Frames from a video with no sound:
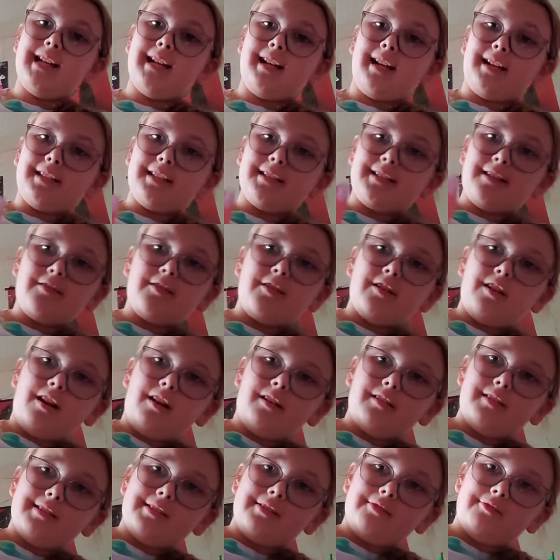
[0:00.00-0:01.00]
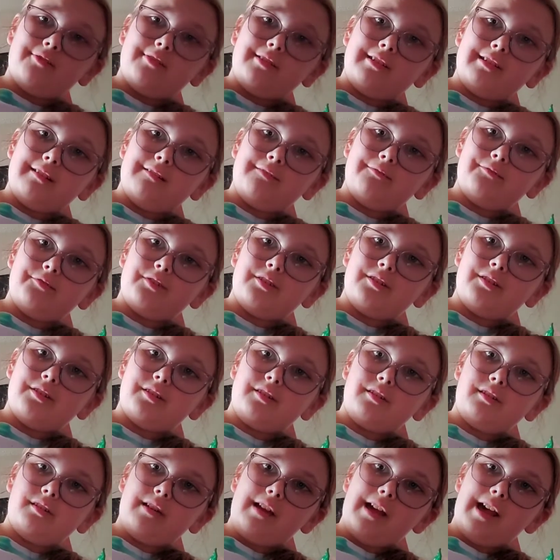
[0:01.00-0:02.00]
got this at the dollar store
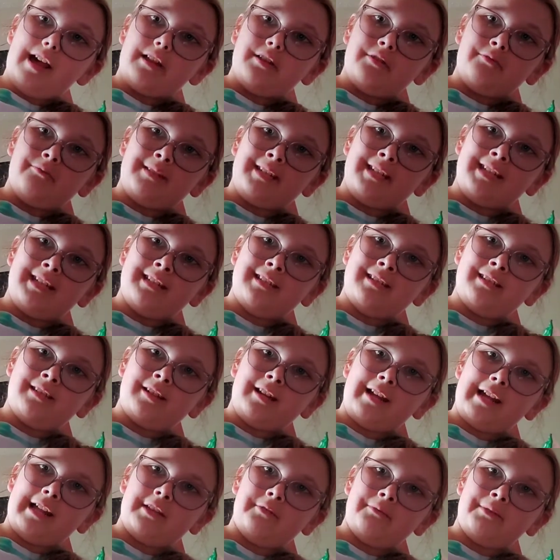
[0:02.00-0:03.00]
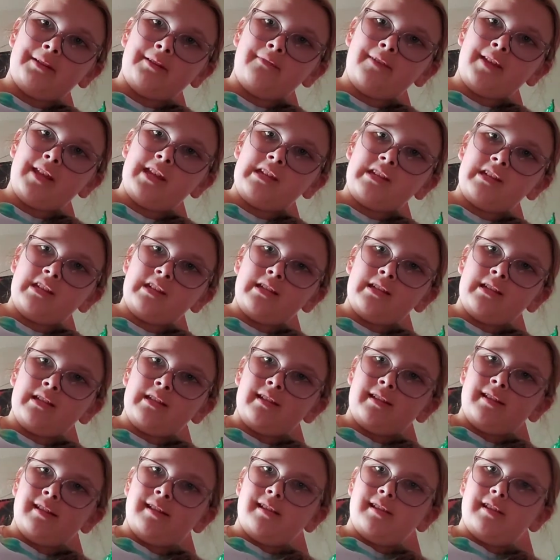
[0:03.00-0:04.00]
for Halloween, their Halloween event.
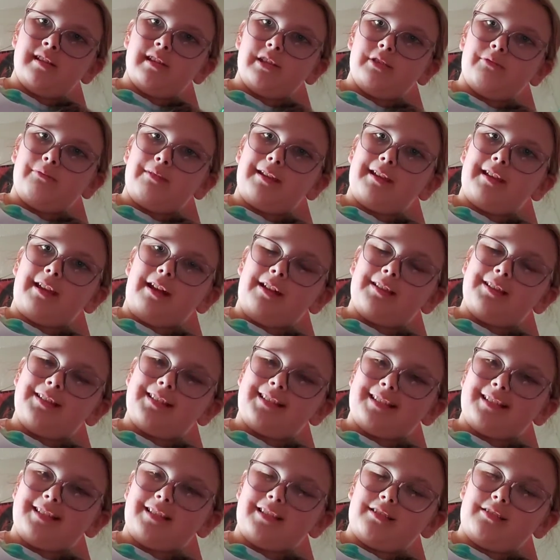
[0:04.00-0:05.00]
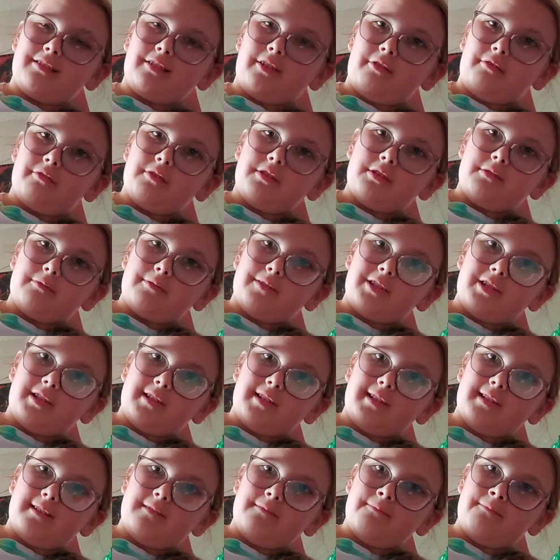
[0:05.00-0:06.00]
So I got this ghost
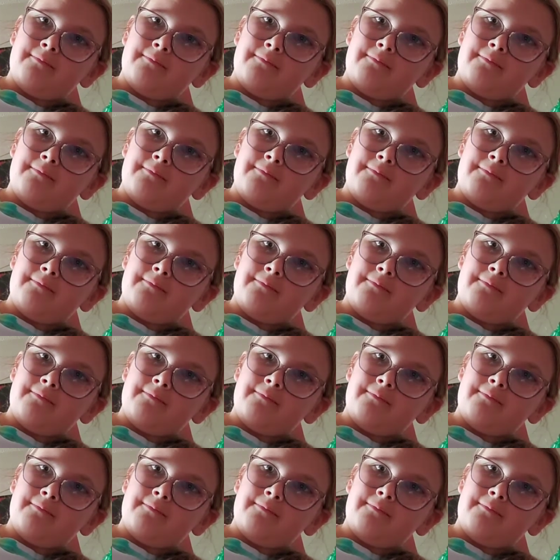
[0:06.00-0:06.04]
squishy.